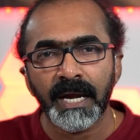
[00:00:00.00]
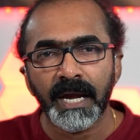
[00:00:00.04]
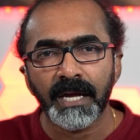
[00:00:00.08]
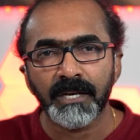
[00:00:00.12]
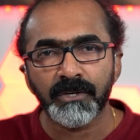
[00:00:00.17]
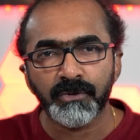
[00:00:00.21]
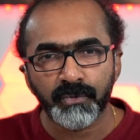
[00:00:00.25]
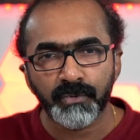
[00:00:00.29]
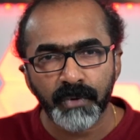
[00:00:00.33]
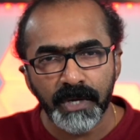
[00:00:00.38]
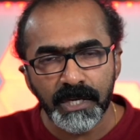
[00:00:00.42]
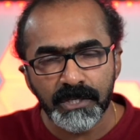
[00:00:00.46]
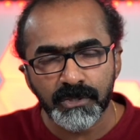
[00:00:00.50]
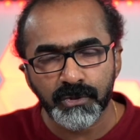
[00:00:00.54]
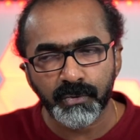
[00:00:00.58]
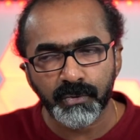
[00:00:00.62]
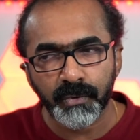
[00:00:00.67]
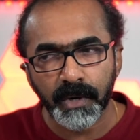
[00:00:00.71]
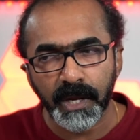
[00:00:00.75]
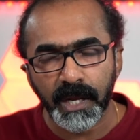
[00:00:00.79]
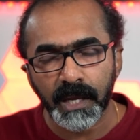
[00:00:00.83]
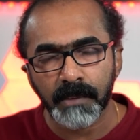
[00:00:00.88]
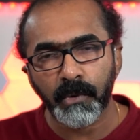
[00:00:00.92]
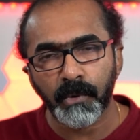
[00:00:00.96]
And
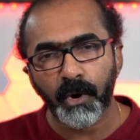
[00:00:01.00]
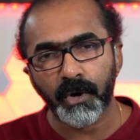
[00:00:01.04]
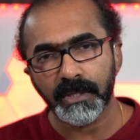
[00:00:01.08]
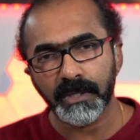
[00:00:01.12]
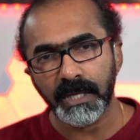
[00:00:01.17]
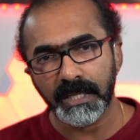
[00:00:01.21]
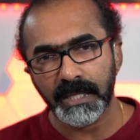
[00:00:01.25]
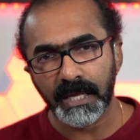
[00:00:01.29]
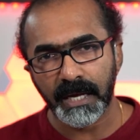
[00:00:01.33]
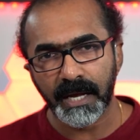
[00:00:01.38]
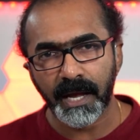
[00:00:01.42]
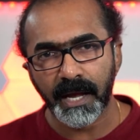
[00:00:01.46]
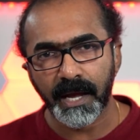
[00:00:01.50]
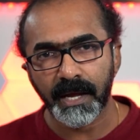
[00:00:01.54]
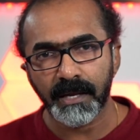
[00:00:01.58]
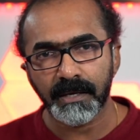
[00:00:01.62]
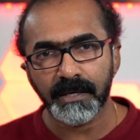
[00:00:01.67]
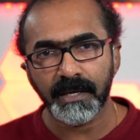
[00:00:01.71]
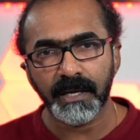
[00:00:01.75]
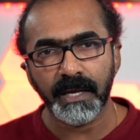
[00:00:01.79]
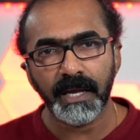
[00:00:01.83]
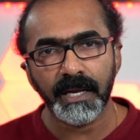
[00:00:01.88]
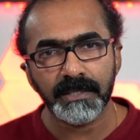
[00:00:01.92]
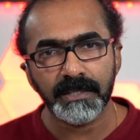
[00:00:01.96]
Restream, on the other
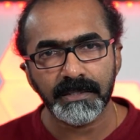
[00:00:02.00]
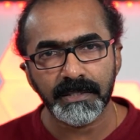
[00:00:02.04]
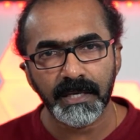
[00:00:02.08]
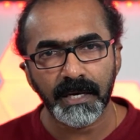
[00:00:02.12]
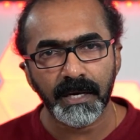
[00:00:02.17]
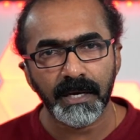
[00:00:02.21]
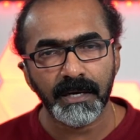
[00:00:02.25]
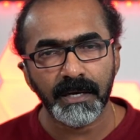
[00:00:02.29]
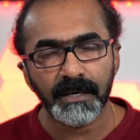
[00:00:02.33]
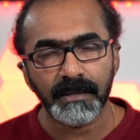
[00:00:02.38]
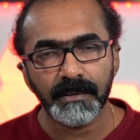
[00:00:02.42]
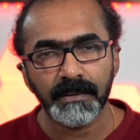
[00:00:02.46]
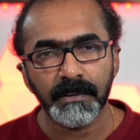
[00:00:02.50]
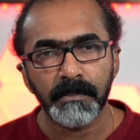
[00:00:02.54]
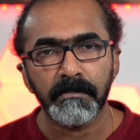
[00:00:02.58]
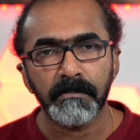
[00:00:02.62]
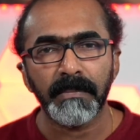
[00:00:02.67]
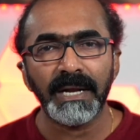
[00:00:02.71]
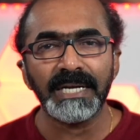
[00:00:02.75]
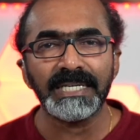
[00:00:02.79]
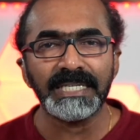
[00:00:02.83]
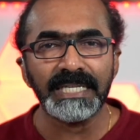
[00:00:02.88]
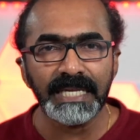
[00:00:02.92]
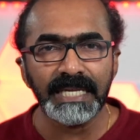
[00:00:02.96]
hand, it's a
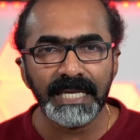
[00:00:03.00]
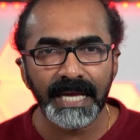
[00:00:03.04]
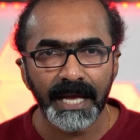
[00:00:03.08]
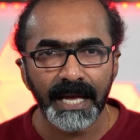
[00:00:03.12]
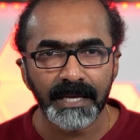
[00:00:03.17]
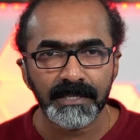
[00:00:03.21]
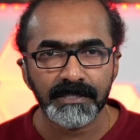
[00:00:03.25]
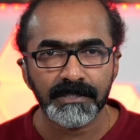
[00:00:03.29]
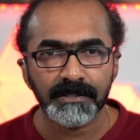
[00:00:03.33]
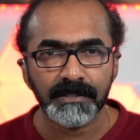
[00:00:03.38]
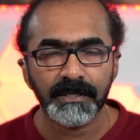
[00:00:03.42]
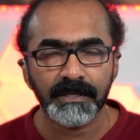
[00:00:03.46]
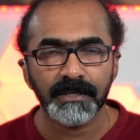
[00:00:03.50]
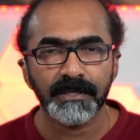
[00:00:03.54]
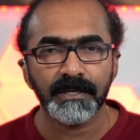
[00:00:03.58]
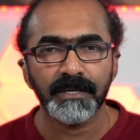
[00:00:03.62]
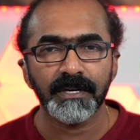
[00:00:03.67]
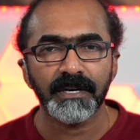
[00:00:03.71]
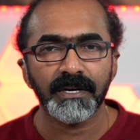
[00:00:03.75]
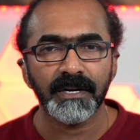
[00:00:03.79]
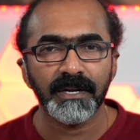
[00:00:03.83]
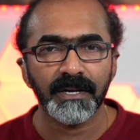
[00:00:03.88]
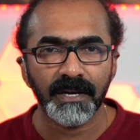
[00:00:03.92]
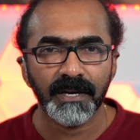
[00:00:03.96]
multicast
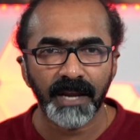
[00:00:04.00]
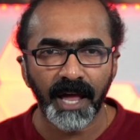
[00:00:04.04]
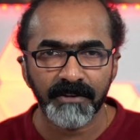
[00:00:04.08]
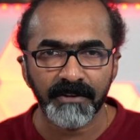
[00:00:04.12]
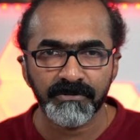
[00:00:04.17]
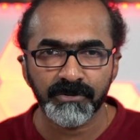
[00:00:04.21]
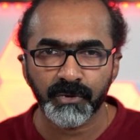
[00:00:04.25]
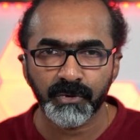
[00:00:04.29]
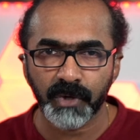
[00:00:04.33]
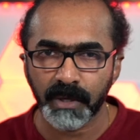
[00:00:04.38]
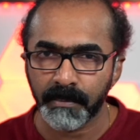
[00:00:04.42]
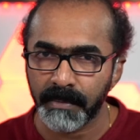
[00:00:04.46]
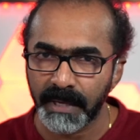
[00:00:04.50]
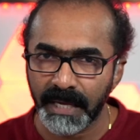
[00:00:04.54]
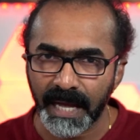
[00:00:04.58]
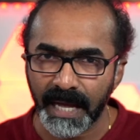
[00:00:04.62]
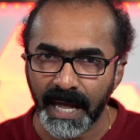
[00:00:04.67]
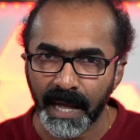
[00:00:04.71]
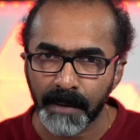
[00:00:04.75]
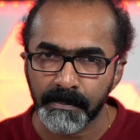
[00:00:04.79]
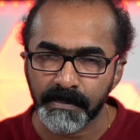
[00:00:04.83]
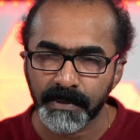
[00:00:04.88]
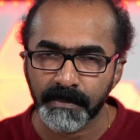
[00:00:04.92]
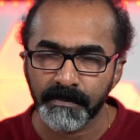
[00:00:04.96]
live streaming
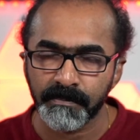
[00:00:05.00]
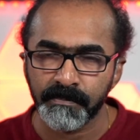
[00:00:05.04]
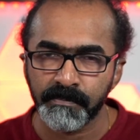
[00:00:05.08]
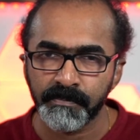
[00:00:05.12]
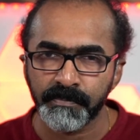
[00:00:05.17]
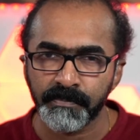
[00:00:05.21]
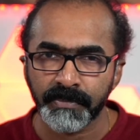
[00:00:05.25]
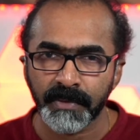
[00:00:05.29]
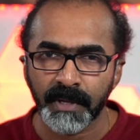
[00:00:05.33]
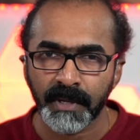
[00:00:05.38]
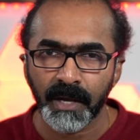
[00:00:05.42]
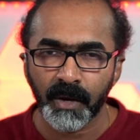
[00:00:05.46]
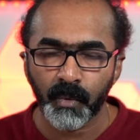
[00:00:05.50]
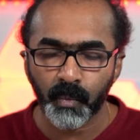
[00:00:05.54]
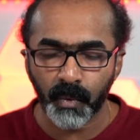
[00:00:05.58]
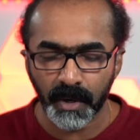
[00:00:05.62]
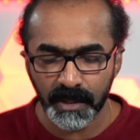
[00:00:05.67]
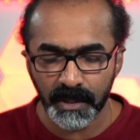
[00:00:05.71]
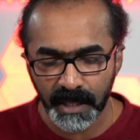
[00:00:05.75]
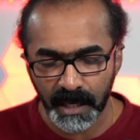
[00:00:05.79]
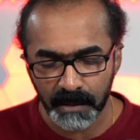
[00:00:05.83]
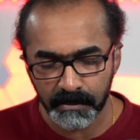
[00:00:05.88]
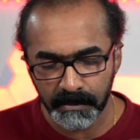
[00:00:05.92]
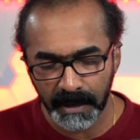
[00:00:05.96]
app.
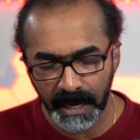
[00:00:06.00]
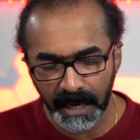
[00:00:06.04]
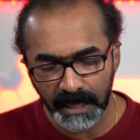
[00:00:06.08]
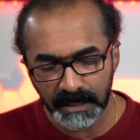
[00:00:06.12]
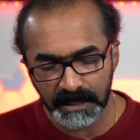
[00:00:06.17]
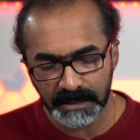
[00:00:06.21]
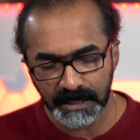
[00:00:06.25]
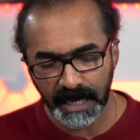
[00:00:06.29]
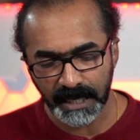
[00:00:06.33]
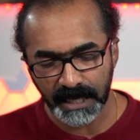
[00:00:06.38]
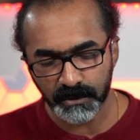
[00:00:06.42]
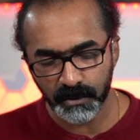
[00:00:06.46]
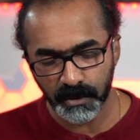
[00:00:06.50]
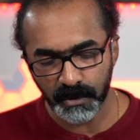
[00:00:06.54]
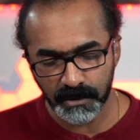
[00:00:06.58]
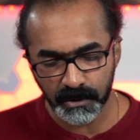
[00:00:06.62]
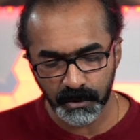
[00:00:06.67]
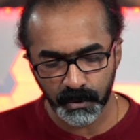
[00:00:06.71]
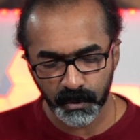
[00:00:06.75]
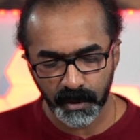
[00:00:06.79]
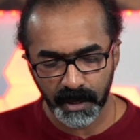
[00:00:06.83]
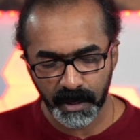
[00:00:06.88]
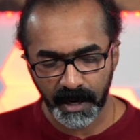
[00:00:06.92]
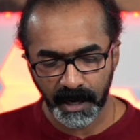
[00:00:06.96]
What that means
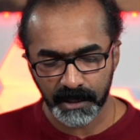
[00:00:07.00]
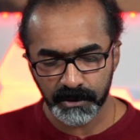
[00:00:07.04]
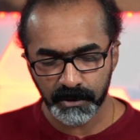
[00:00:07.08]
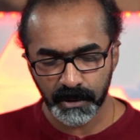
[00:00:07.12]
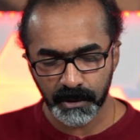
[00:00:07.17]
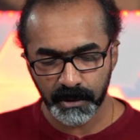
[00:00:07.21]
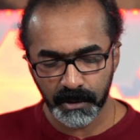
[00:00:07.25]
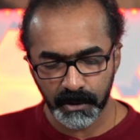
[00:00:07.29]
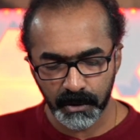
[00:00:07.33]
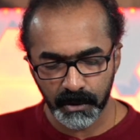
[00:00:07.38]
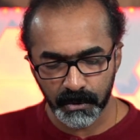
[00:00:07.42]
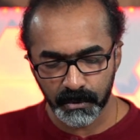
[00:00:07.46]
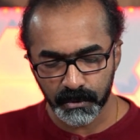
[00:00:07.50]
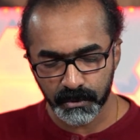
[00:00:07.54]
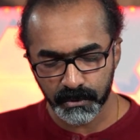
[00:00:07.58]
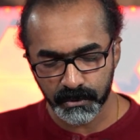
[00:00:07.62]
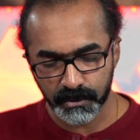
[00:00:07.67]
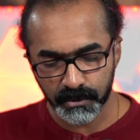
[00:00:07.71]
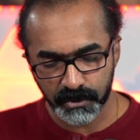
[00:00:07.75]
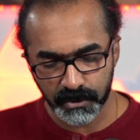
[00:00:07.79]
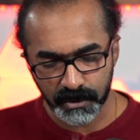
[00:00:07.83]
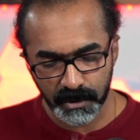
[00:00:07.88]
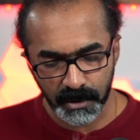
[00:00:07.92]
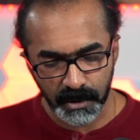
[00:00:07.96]
is you can actually
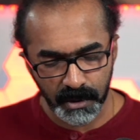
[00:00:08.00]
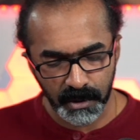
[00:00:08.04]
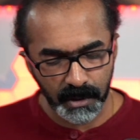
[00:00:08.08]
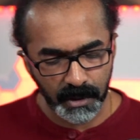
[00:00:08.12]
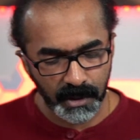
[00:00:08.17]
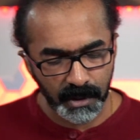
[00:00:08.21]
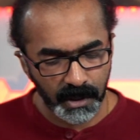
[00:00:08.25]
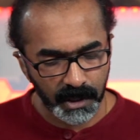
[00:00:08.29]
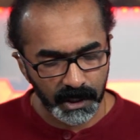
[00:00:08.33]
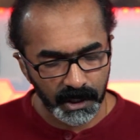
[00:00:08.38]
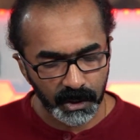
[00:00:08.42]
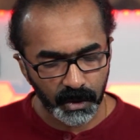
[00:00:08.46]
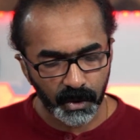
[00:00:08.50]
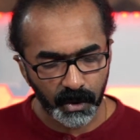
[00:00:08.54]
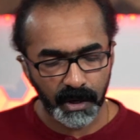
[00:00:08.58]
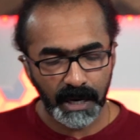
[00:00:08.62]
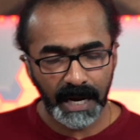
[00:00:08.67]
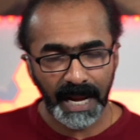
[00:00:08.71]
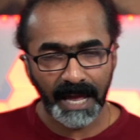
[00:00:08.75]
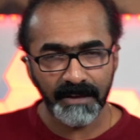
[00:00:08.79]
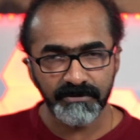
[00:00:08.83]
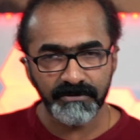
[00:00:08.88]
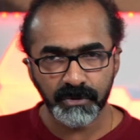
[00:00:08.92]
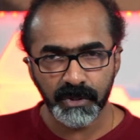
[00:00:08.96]
use your
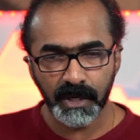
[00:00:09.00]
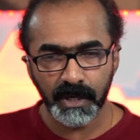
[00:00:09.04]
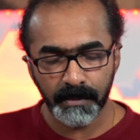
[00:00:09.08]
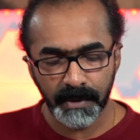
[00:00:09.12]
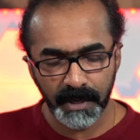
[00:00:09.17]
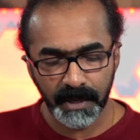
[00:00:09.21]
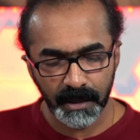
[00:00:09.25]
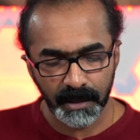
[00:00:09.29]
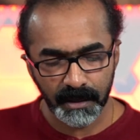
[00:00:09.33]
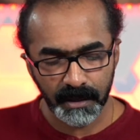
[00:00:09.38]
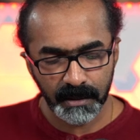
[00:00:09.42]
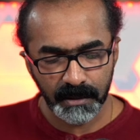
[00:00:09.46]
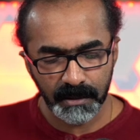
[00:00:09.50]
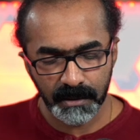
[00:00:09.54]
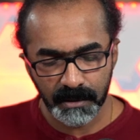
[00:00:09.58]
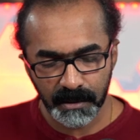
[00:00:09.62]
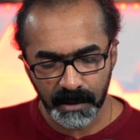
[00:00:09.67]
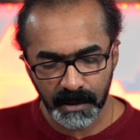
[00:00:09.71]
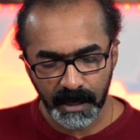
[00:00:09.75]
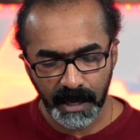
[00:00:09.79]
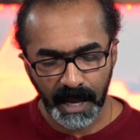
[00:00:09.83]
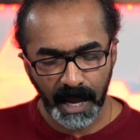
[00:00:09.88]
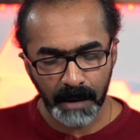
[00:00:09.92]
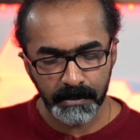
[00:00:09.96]
live streaming
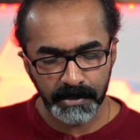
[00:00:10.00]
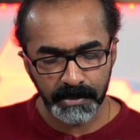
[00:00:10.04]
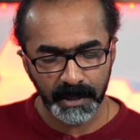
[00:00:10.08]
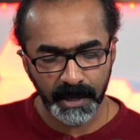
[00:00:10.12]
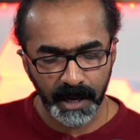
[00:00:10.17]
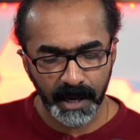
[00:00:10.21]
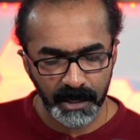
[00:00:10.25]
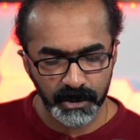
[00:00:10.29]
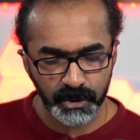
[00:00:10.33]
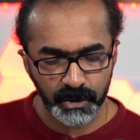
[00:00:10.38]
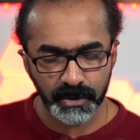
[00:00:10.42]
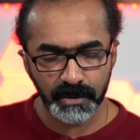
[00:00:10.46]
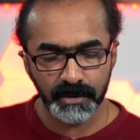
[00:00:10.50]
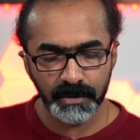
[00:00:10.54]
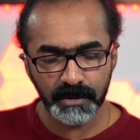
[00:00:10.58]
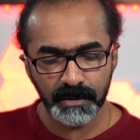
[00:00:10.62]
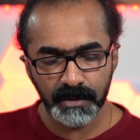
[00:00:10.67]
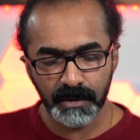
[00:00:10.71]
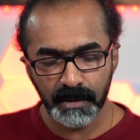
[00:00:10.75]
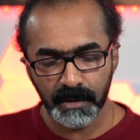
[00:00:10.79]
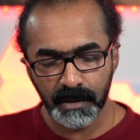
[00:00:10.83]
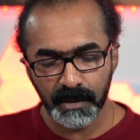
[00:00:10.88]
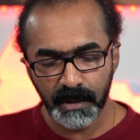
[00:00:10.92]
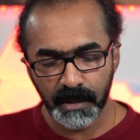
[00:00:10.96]
application
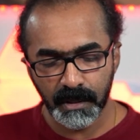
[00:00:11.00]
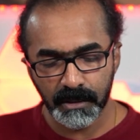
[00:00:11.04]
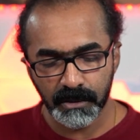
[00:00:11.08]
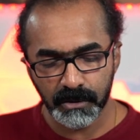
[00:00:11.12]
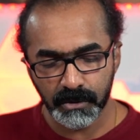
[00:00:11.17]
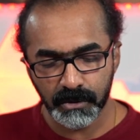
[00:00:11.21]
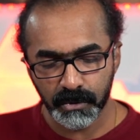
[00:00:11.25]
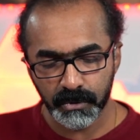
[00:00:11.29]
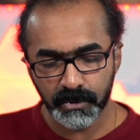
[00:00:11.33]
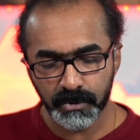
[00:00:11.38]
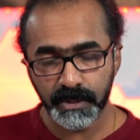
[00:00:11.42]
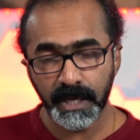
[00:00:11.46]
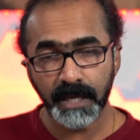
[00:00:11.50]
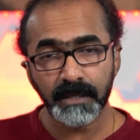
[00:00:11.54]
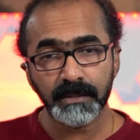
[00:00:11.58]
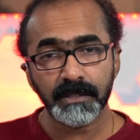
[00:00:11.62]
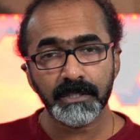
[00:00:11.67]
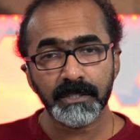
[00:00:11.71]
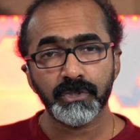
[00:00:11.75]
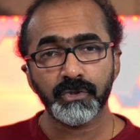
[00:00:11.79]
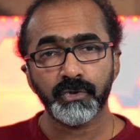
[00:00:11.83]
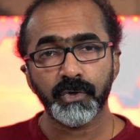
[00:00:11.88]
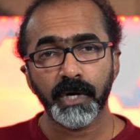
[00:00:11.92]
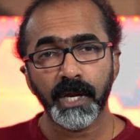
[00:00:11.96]
to send
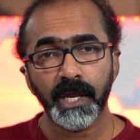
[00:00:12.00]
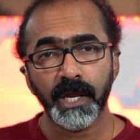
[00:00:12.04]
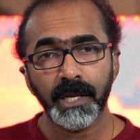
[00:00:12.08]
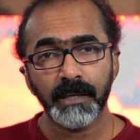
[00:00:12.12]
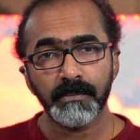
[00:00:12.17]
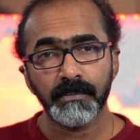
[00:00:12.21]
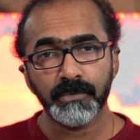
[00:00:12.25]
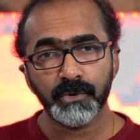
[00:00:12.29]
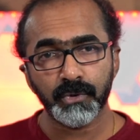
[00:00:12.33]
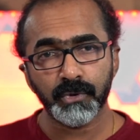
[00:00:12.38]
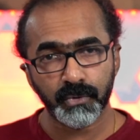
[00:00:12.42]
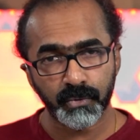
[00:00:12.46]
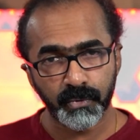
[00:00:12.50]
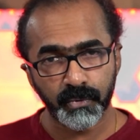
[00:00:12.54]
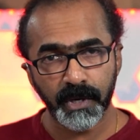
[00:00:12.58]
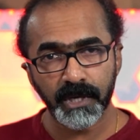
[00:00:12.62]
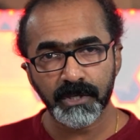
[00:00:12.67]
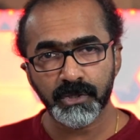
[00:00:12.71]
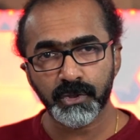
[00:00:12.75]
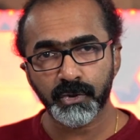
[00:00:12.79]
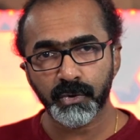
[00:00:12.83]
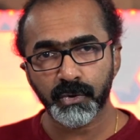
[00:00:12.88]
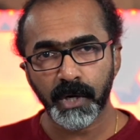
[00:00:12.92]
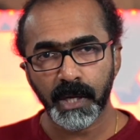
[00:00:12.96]
the stream to
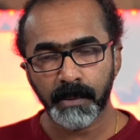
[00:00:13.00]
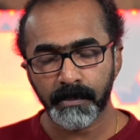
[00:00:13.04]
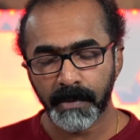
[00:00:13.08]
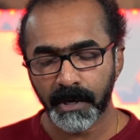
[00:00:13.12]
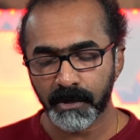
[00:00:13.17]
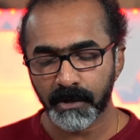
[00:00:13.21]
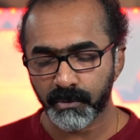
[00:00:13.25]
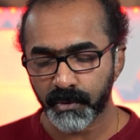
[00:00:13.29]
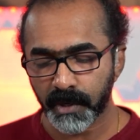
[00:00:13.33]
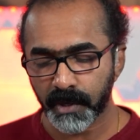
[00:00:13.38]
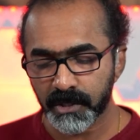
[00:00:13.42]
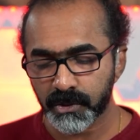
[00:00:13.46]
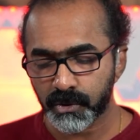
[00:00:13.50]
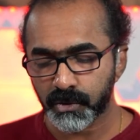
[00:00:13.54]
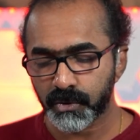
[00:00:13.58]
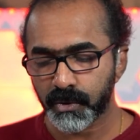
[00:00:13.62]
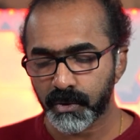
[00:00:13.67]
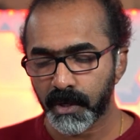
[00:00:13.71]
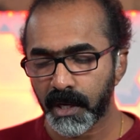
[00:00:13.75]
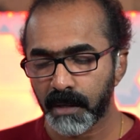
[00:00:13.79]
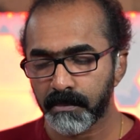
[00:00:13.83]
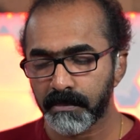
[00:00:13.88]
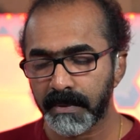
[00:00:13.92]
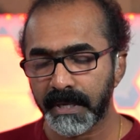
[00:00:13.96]
Restream, and
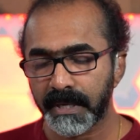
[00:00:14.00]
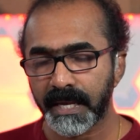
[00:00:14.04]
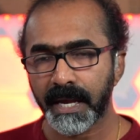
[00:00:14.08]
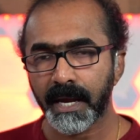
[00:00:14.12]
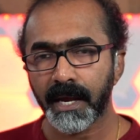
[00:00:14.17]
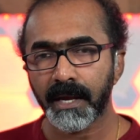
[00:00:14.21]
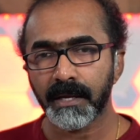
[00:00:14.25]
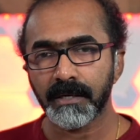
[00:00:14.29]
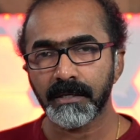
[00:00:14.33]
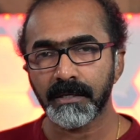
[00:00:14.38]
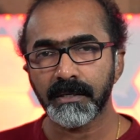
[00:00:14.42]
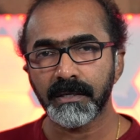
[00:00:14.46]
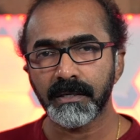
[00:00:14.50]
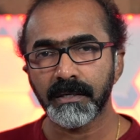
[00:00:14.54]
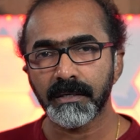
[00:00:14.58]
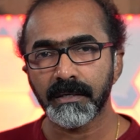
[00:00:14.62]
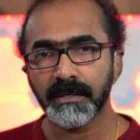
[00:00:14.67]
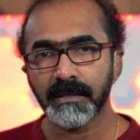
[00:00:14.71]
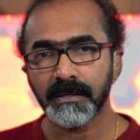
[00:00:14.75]
Restream can